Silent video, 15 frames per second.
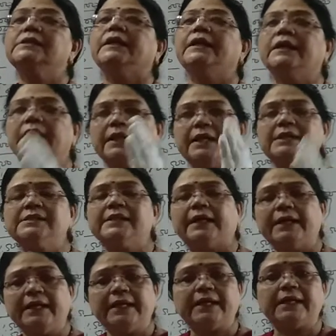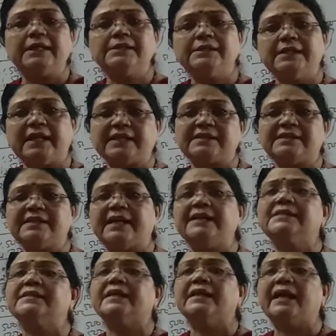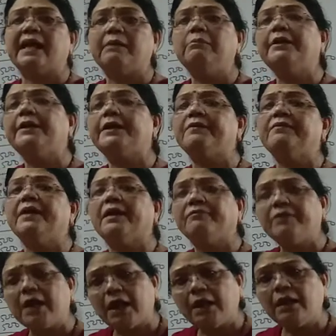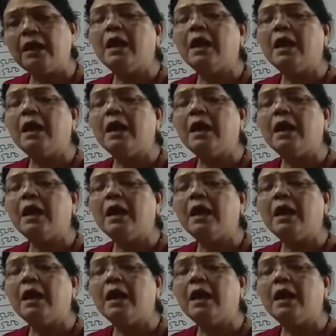increase and decrease in assets and liability we have done.